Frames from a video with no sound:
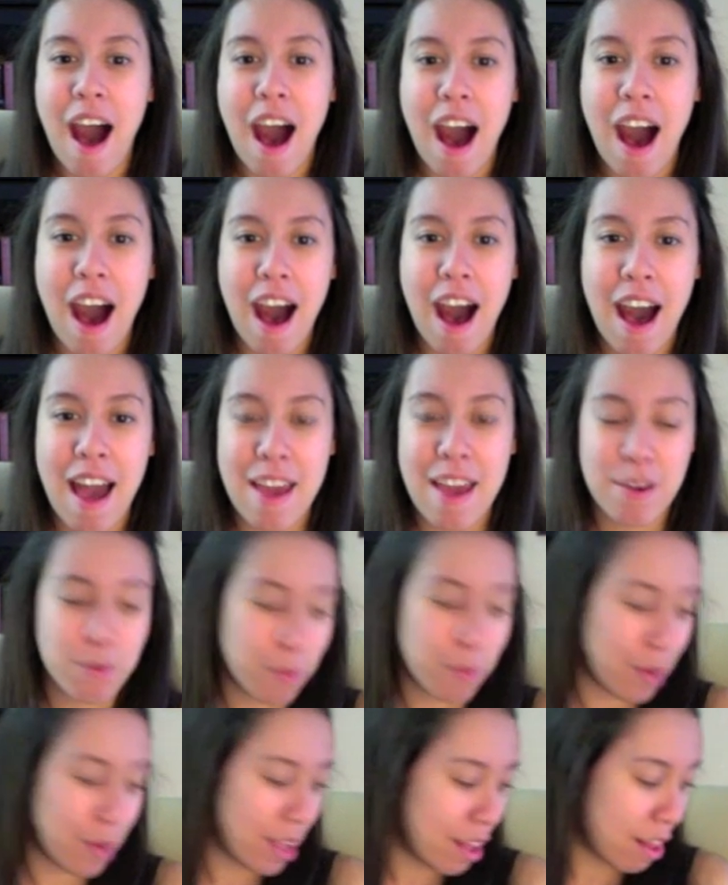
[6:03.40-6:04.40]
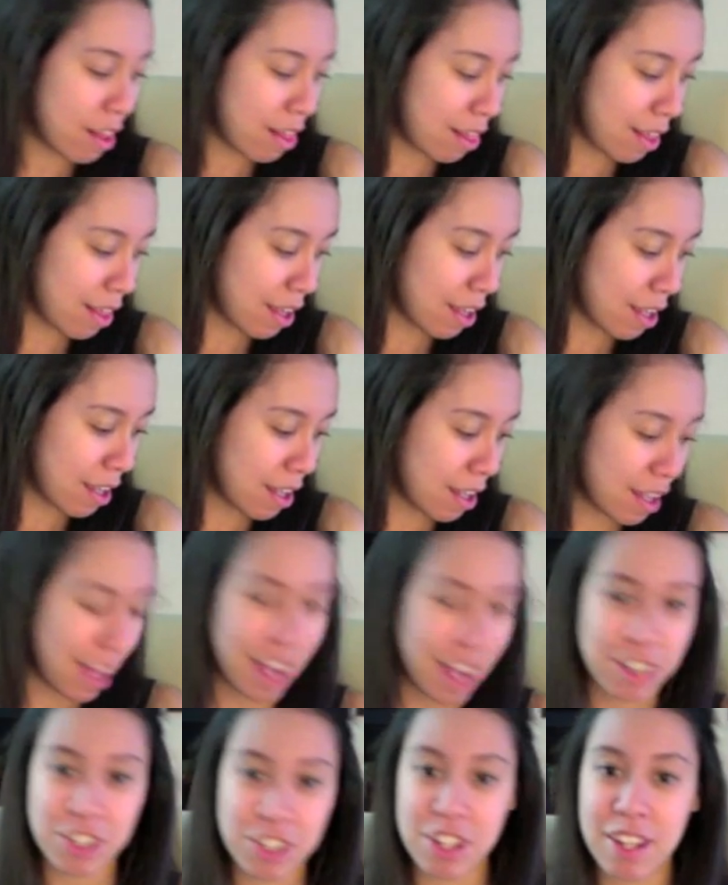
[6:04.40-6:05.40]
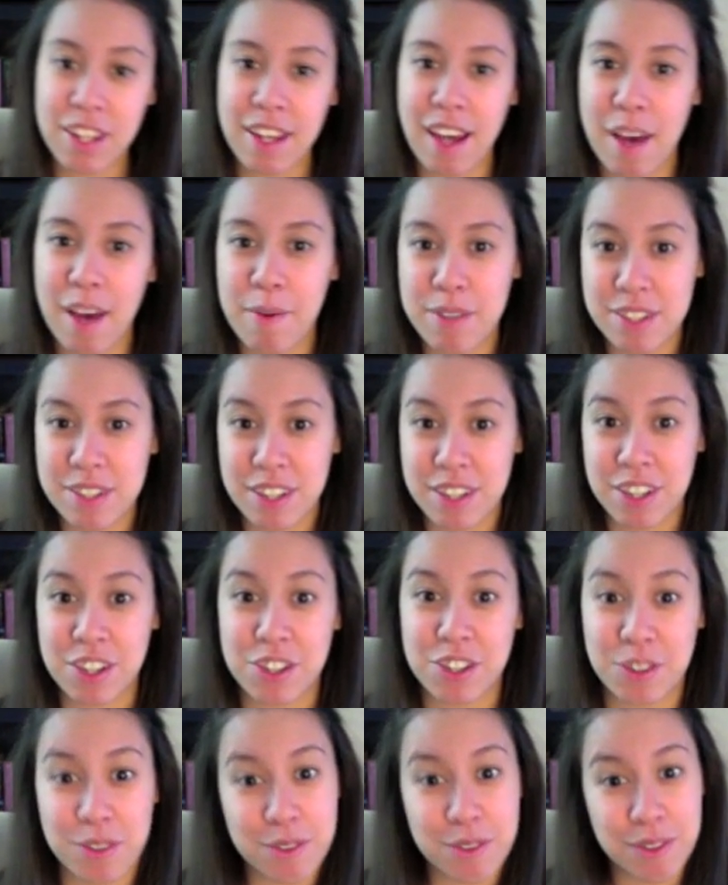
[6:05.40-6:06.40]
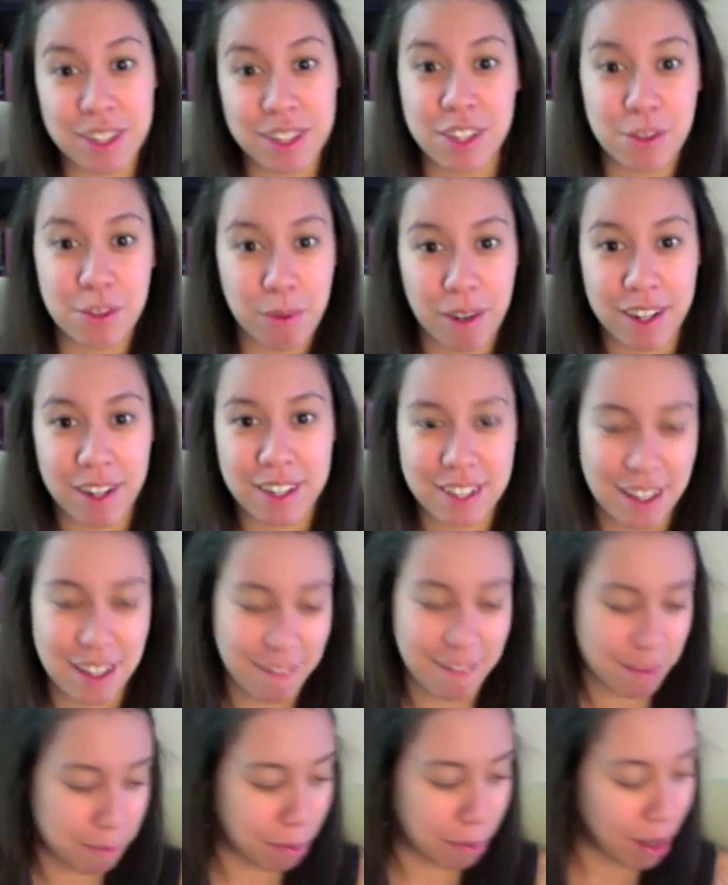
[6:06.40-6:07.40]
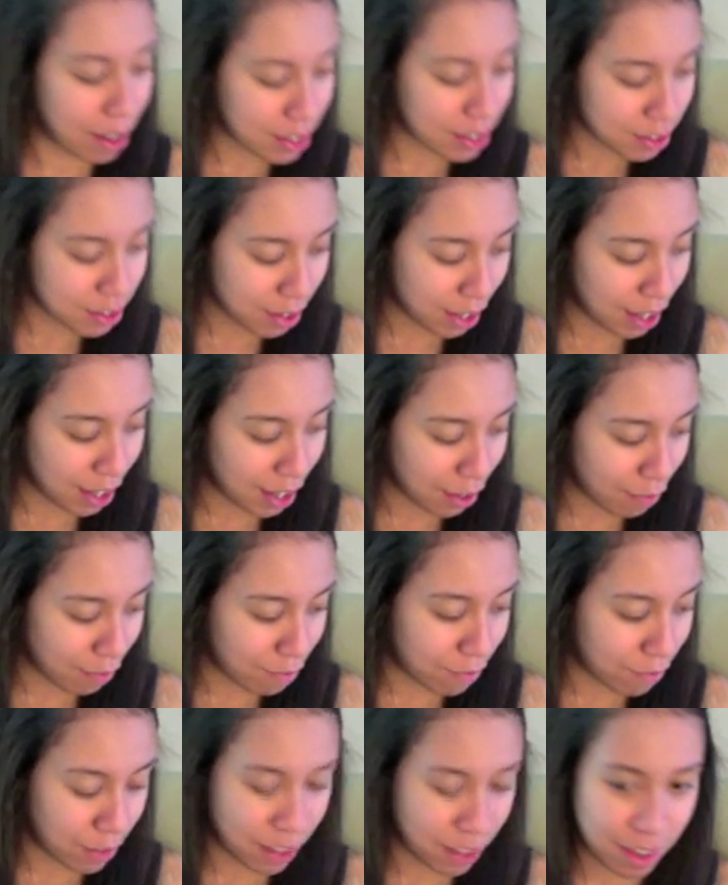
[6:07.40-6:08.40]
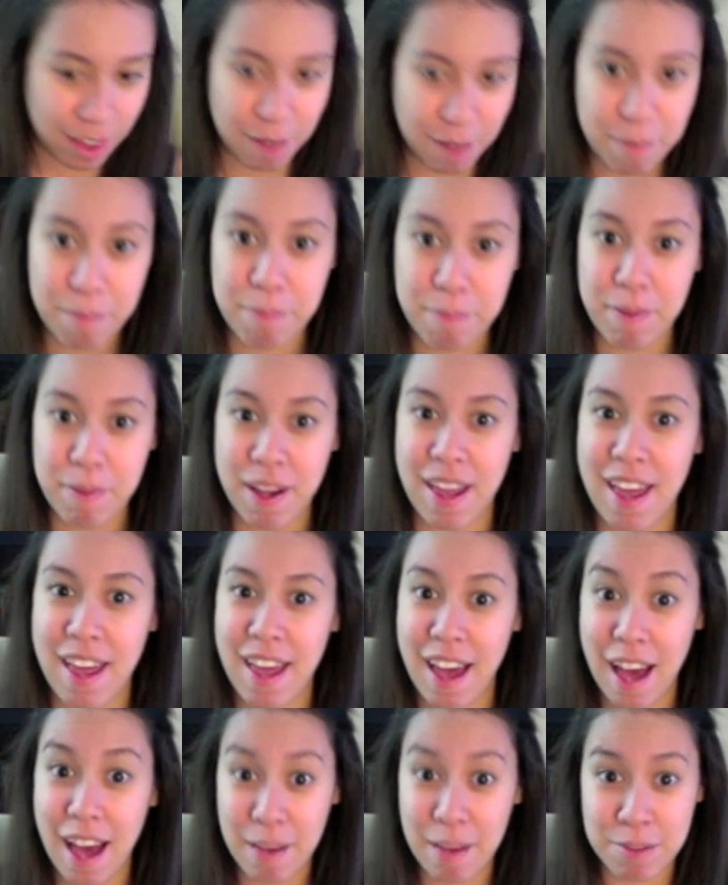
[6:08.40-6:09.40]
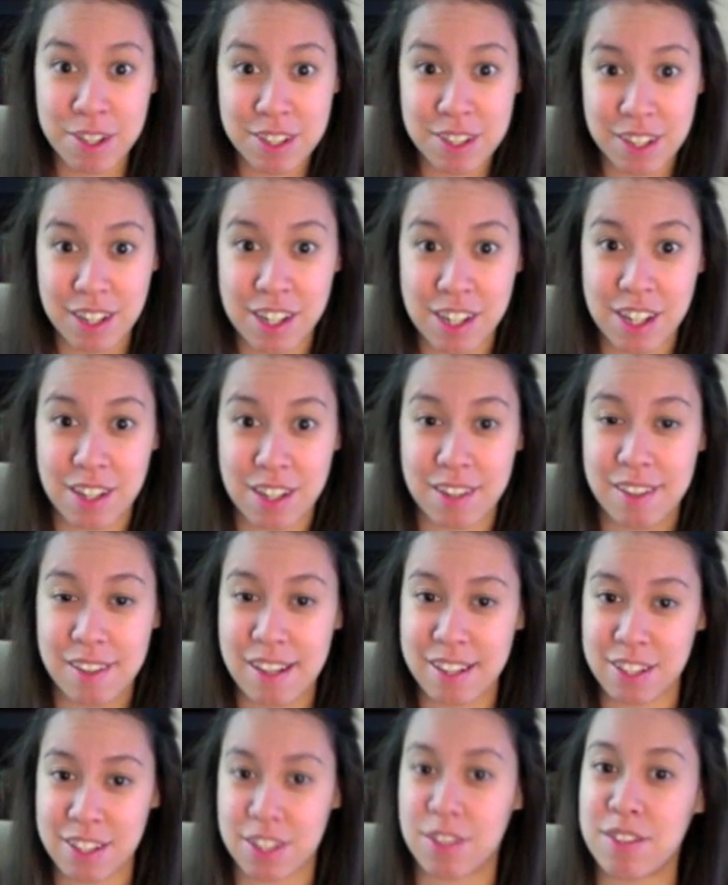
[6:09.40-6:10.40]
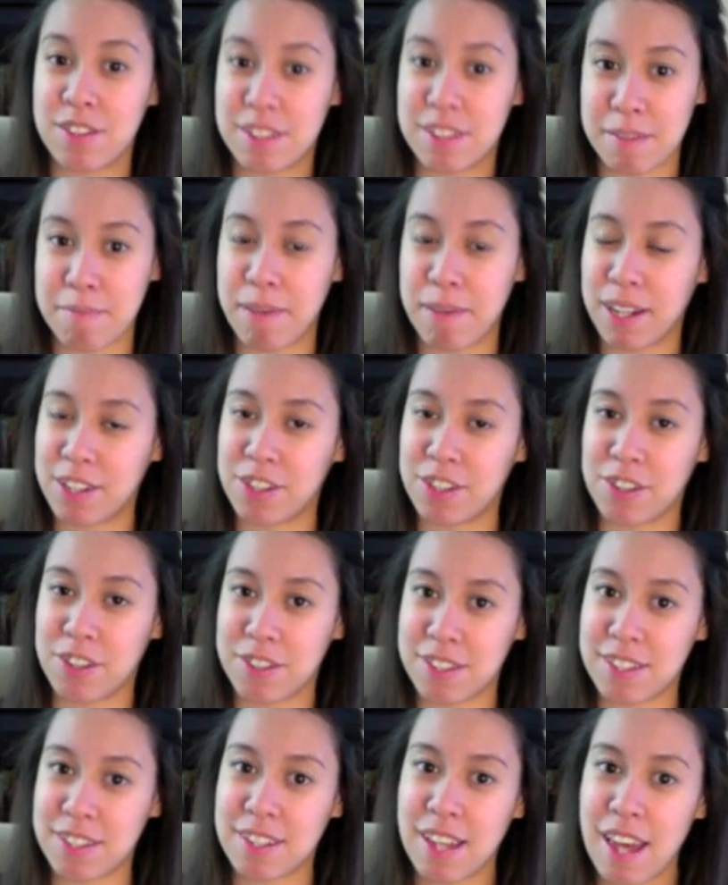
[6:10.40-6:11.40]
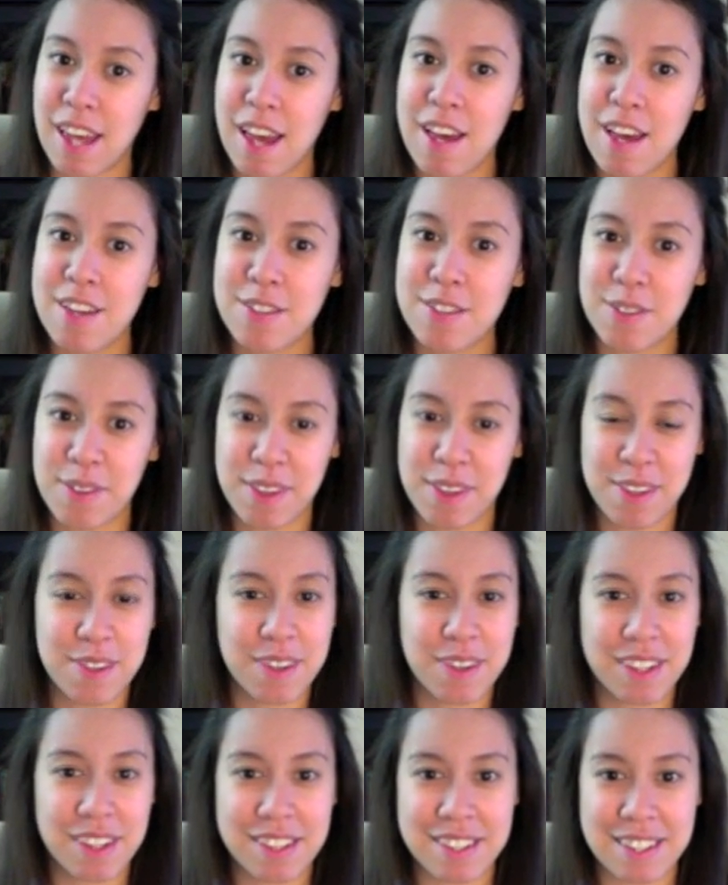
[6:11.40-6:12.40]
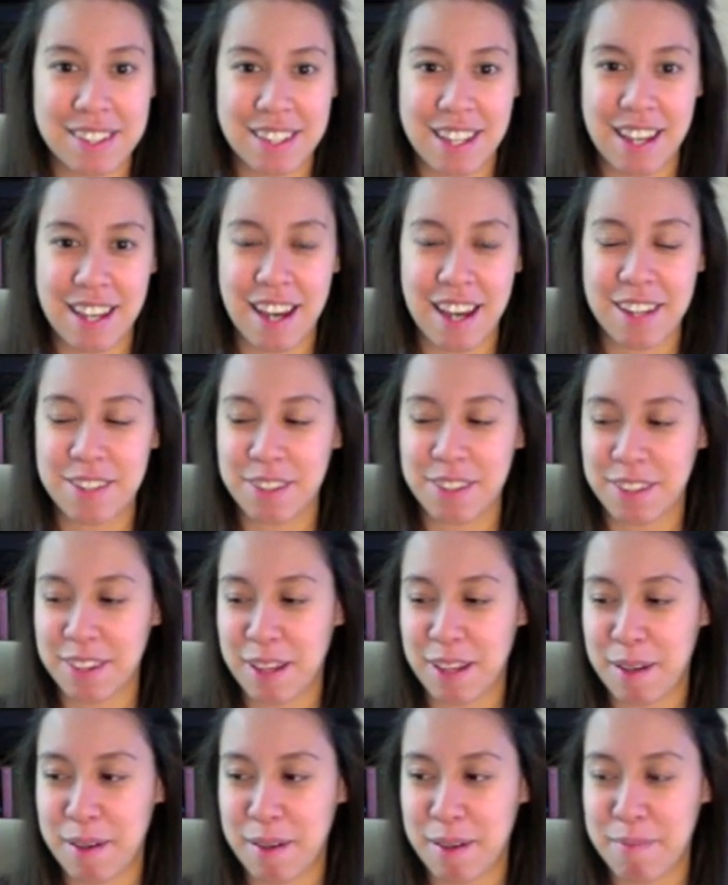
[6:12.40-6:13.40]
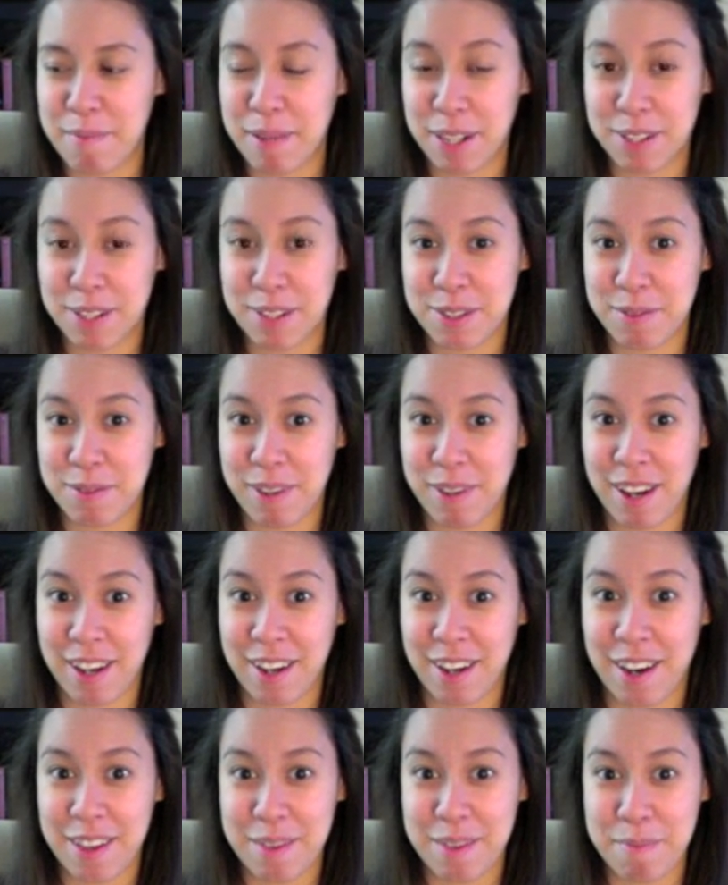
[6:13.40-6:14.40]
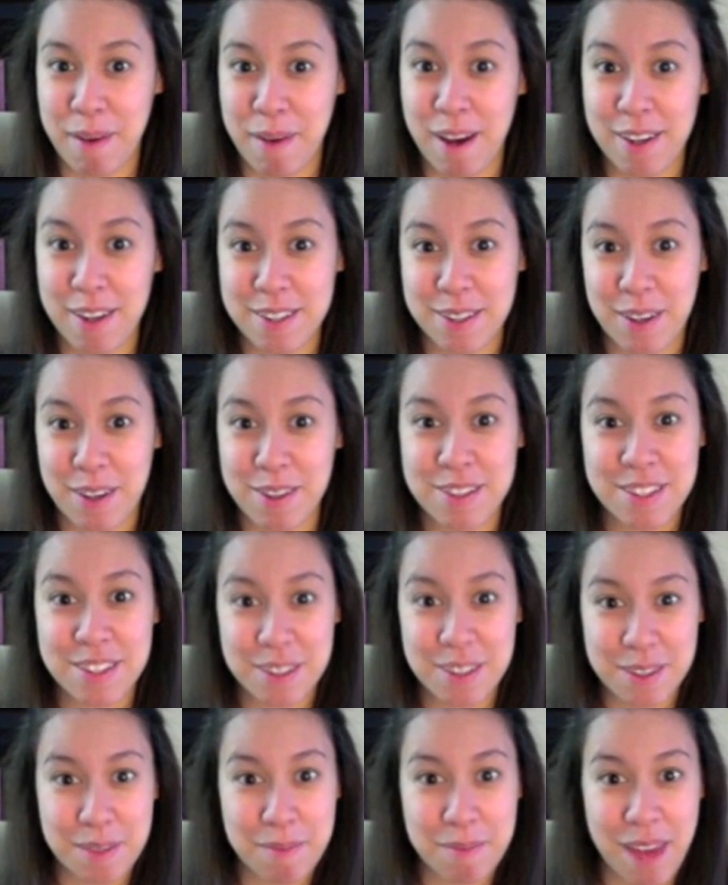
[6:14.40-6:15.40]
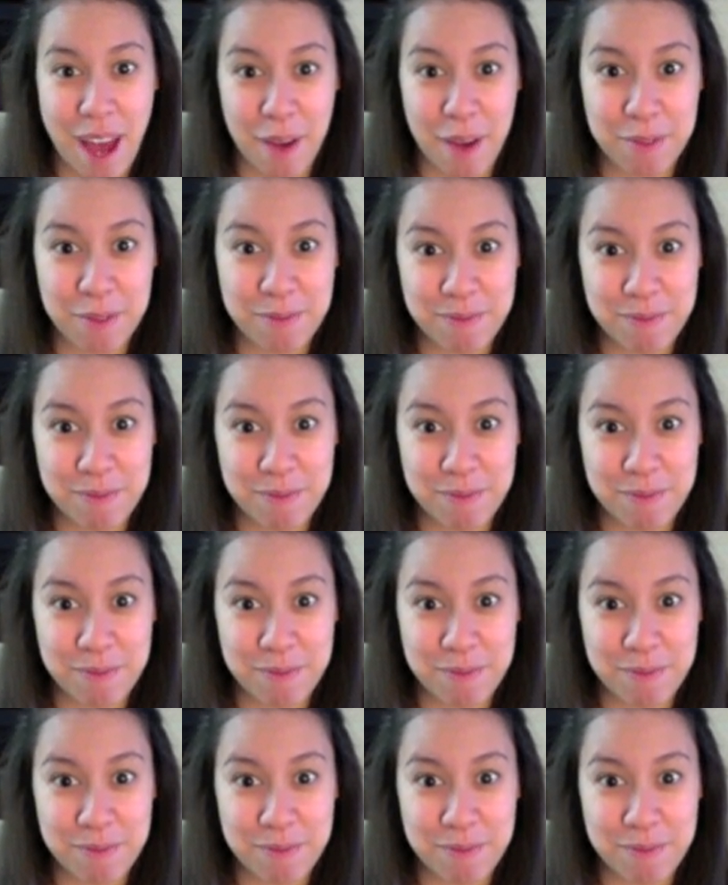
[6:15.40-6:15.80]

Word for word: I will actually I was gonna show you each one because I have the box right here full of them, but I'm just gonna insert some pictures so that you can see. I took the pictures when I got the box, so I'll insert them now.